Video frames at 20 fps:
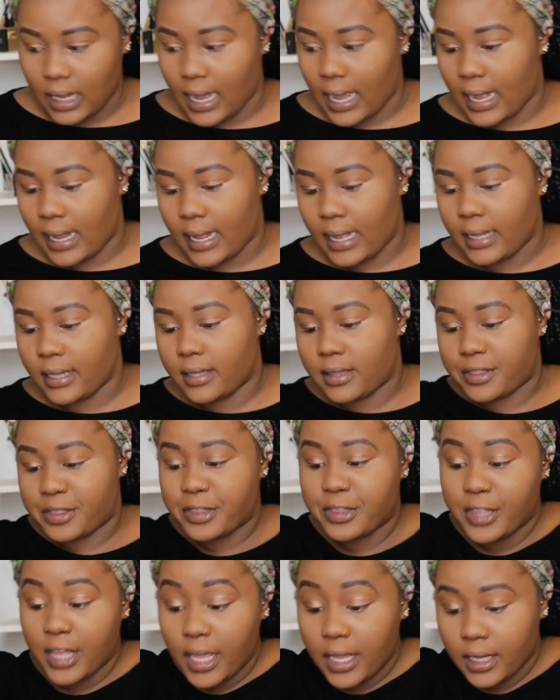I
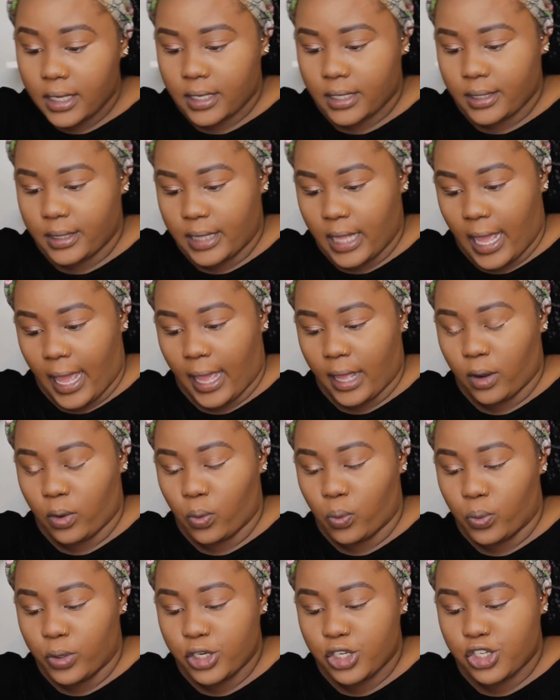think that
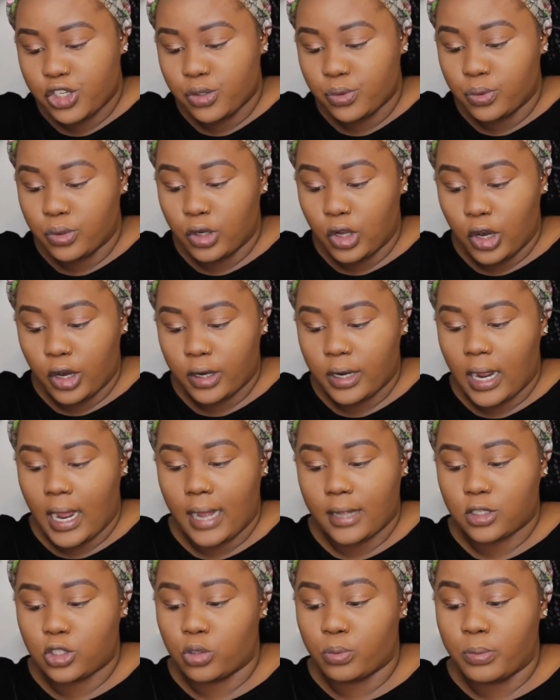we should learn
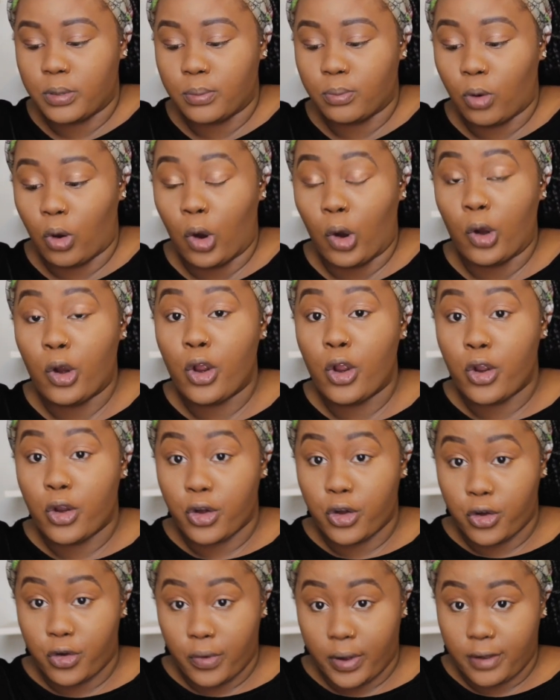how to be more
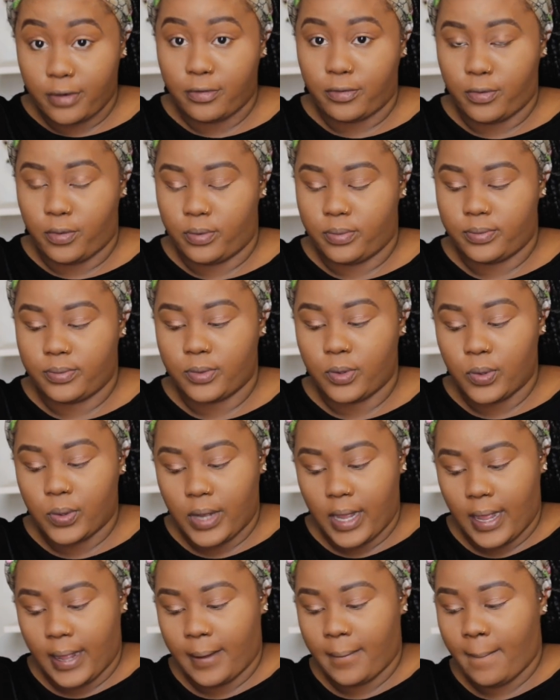grateful,
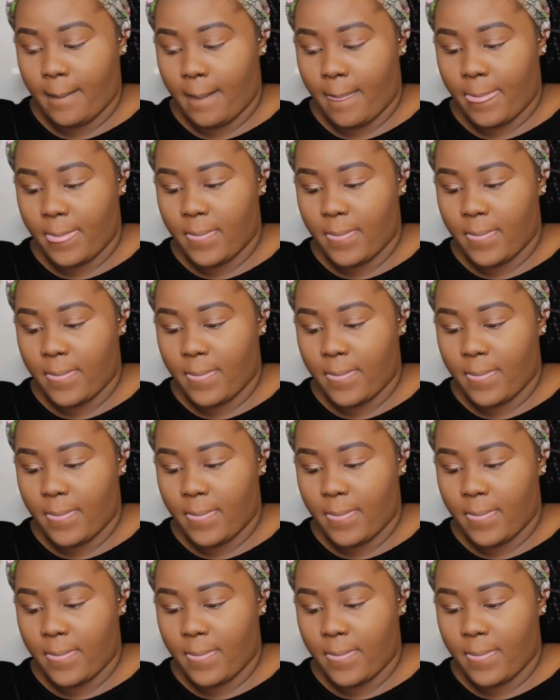okay?